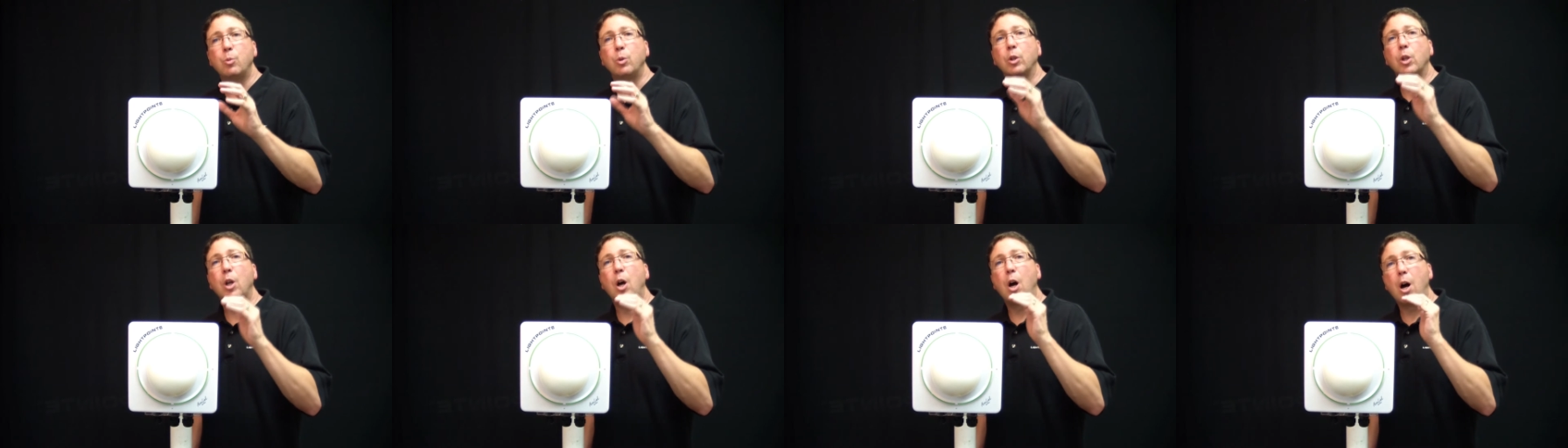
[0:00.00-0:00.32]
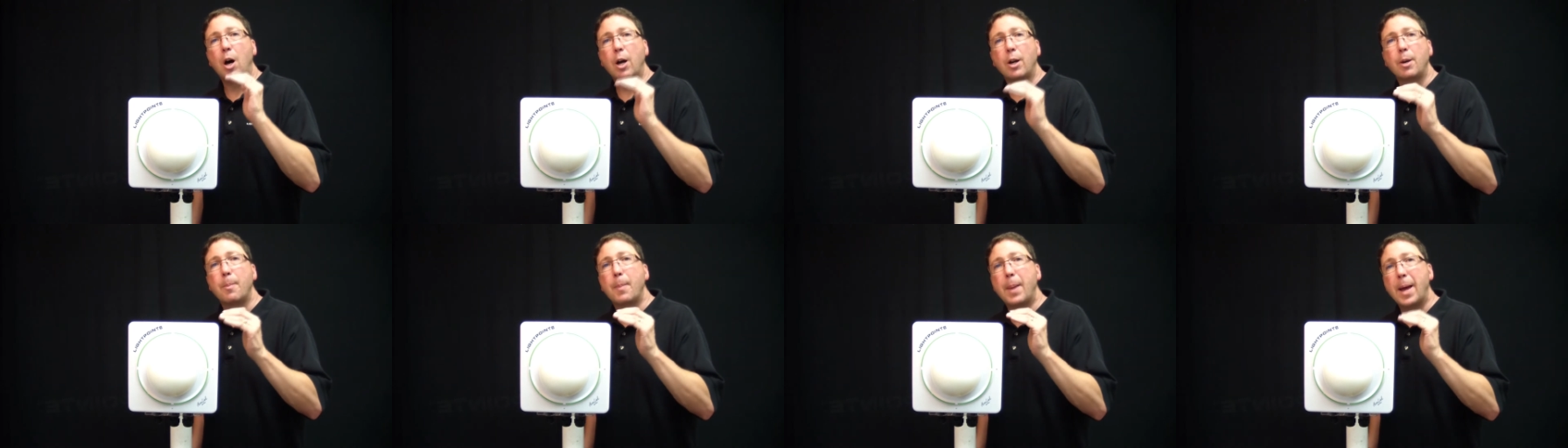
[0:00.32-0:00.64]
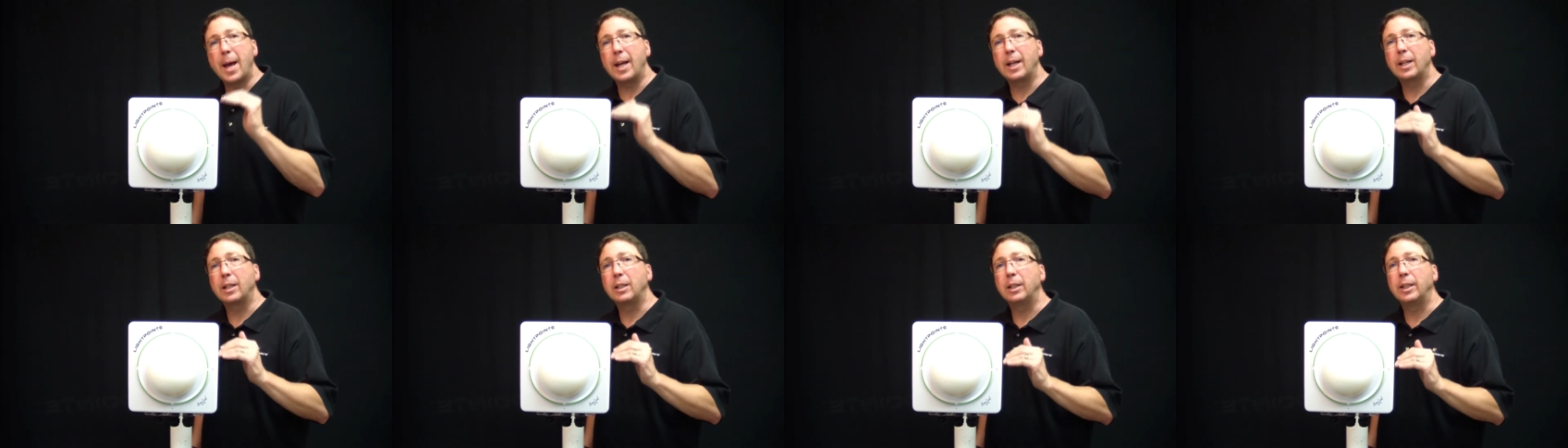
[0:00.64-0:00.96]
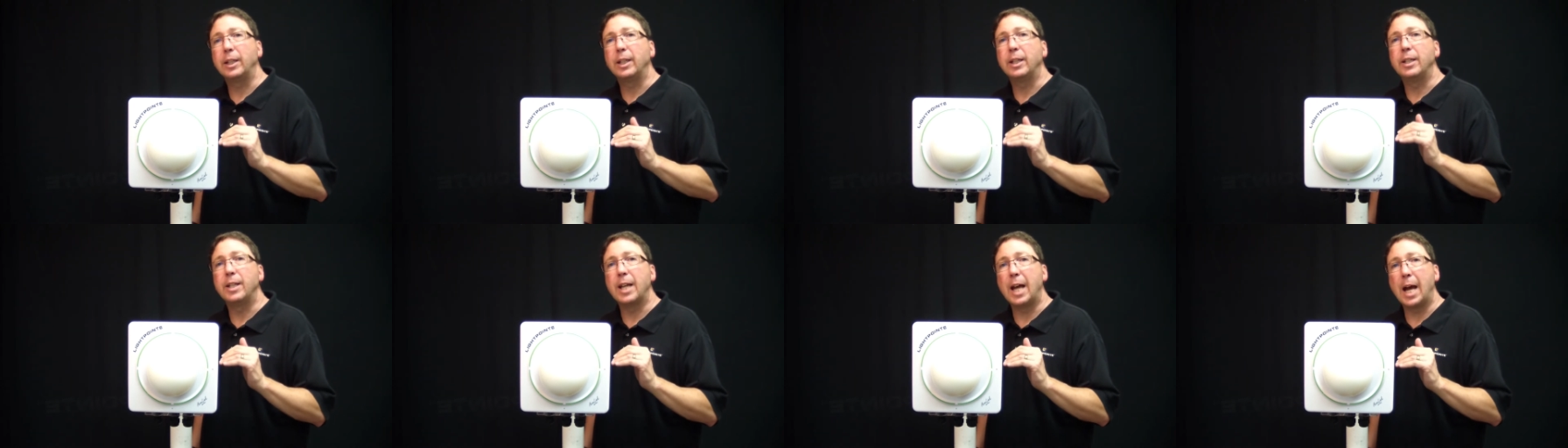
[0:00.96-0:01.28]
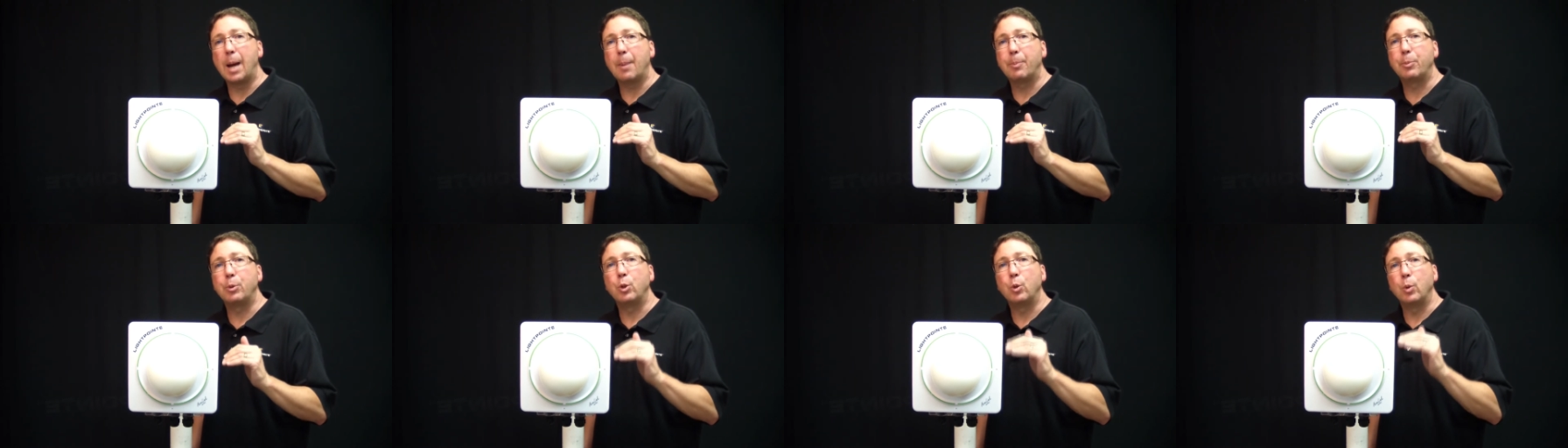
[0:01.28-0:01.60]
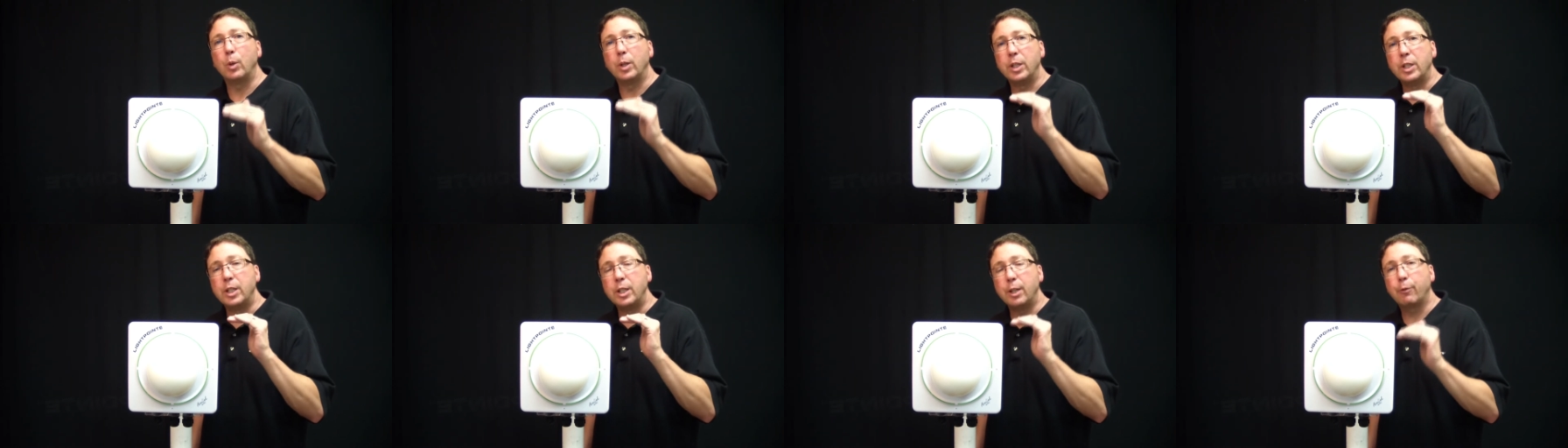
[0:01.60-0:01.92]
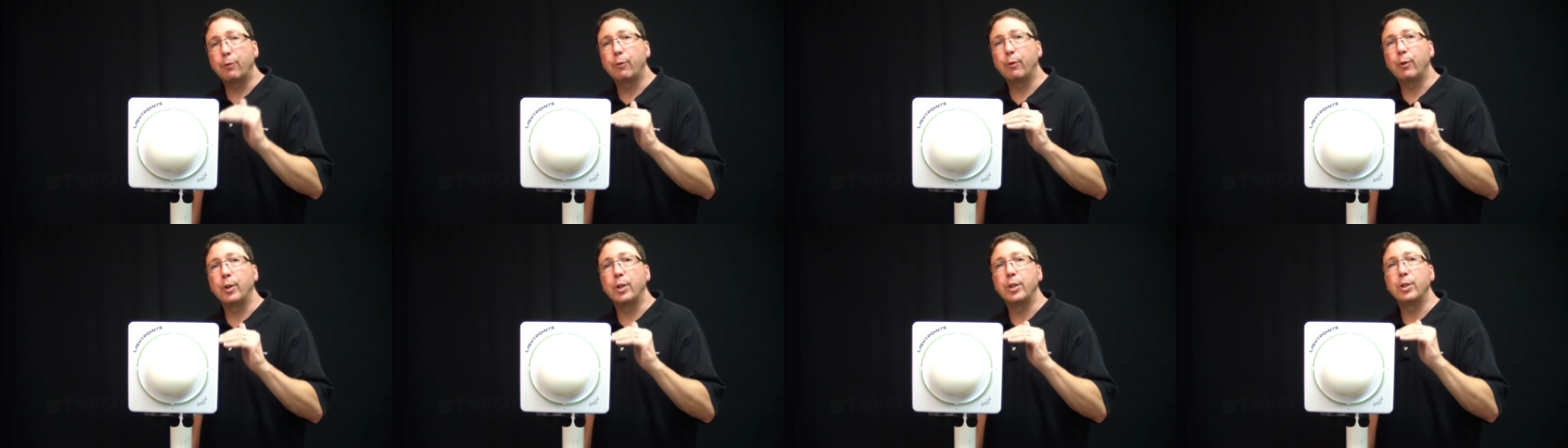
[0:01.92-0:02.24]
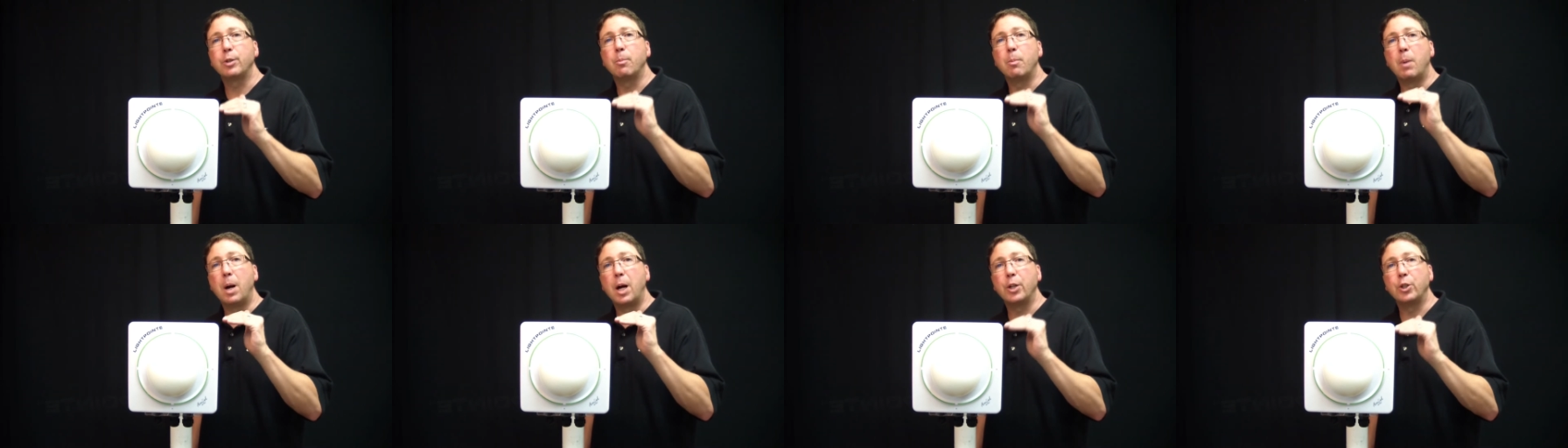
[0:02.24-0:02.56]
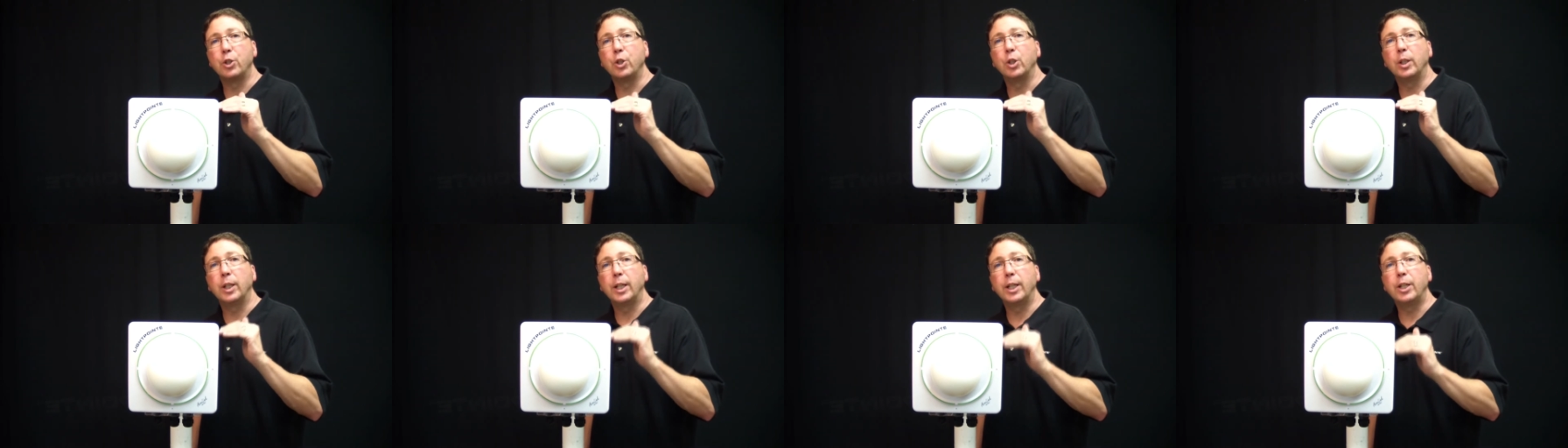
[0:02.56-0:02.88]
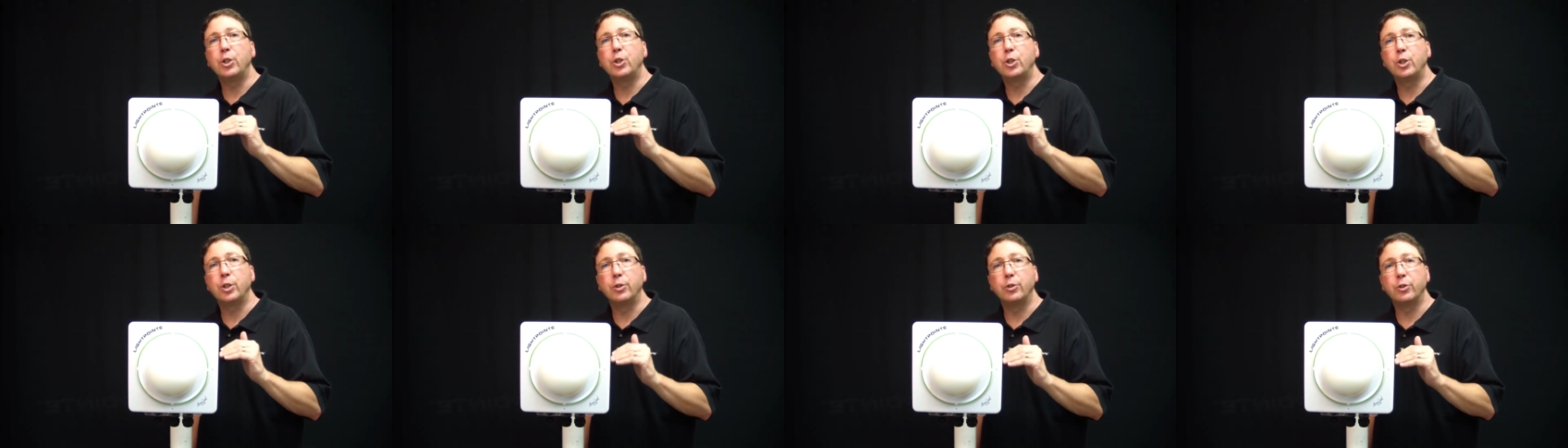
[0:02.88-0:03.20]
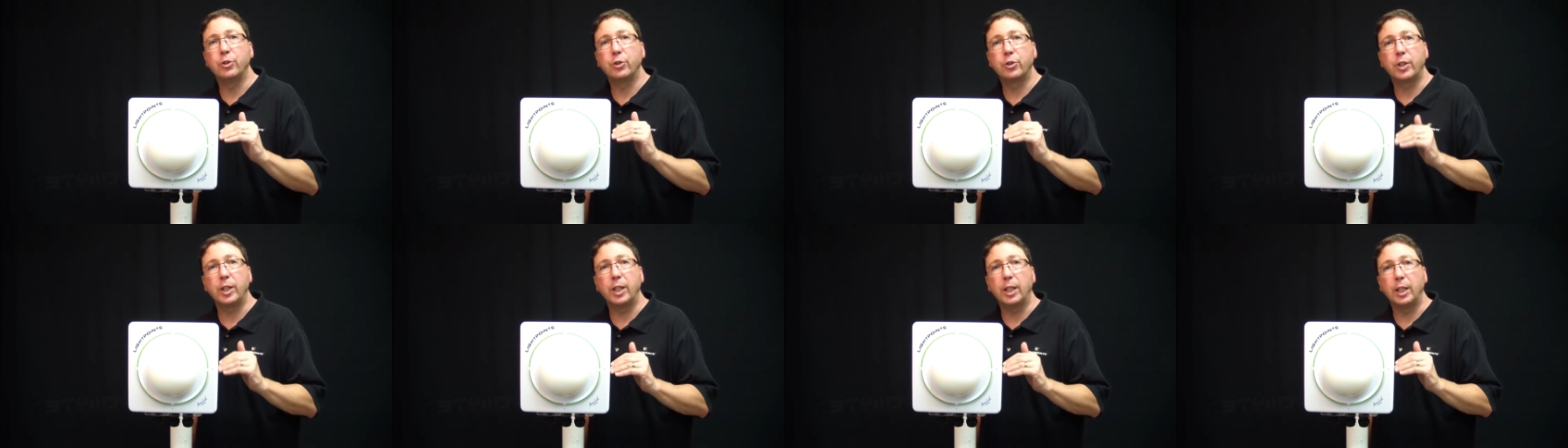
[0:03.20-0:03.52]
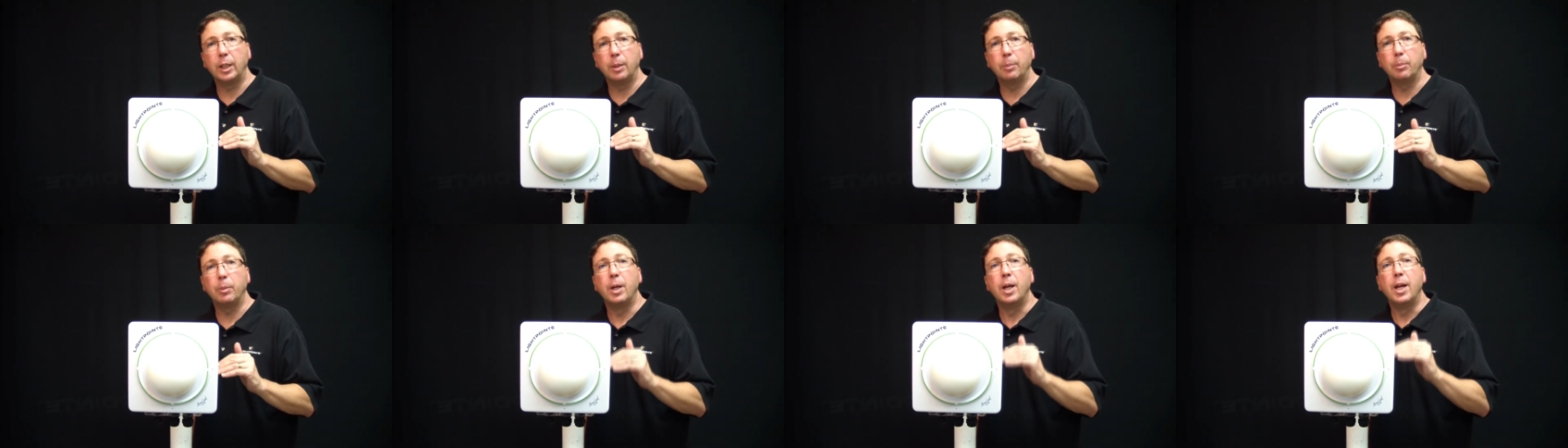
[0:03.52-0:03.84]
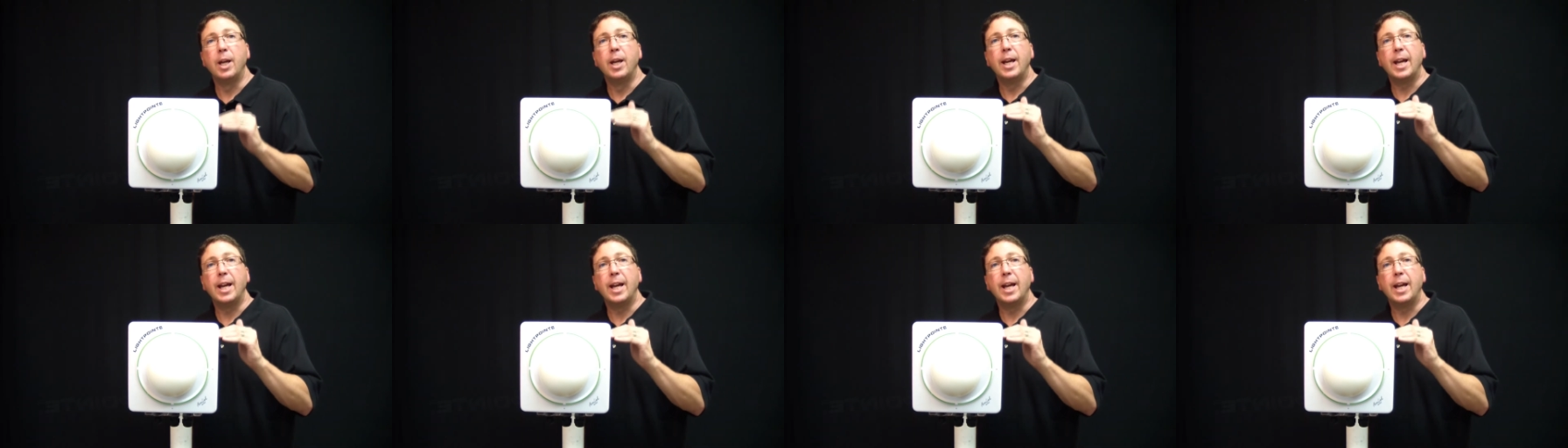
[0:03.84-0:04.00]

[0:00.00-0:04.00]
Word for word: will automatically adapt to a different modulation scheme